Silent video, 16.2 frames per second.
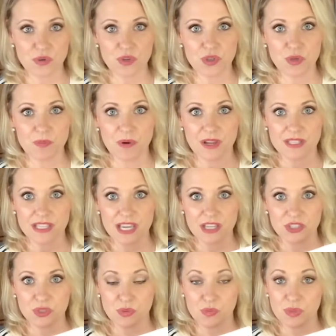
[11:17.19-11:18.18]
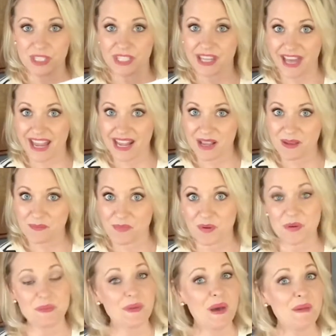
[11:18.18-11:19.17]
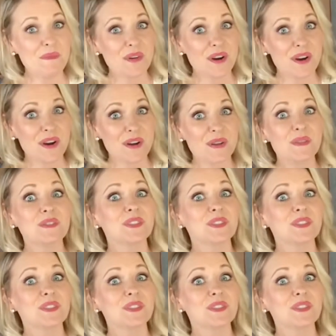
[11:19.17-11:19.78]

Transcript: coupons as you would like, but remember,